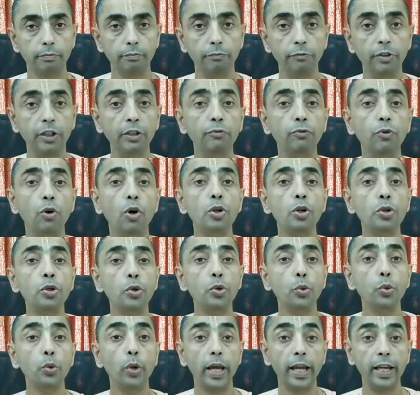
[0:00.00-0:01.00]
we
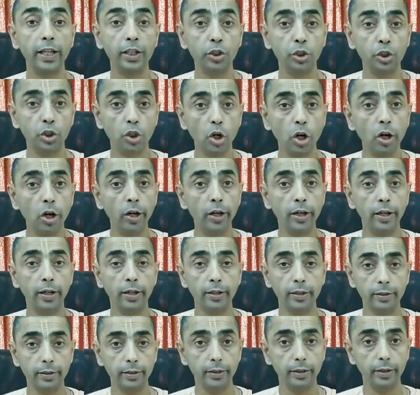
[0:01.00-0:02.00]
want to enjoy
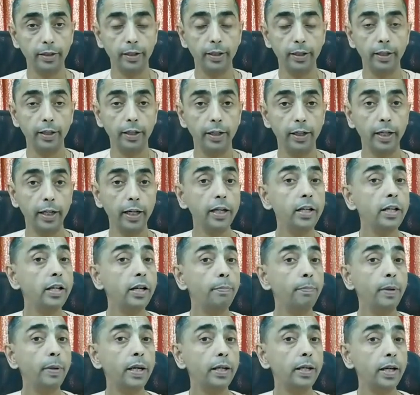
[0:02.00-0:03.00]

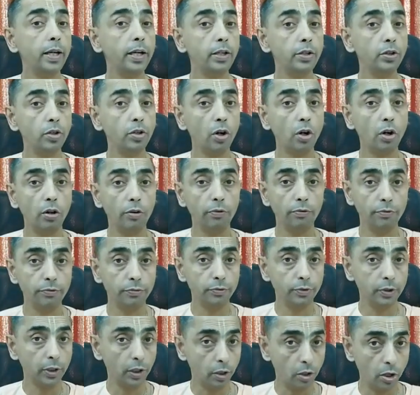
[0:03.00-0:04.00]
independent of
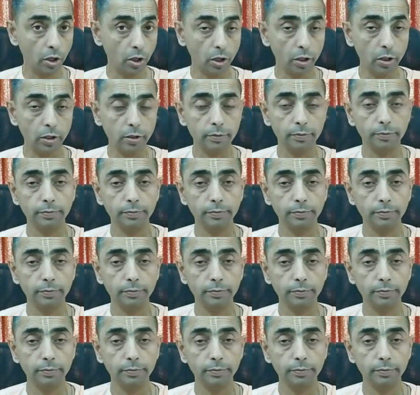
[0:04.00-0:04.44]
the Lord.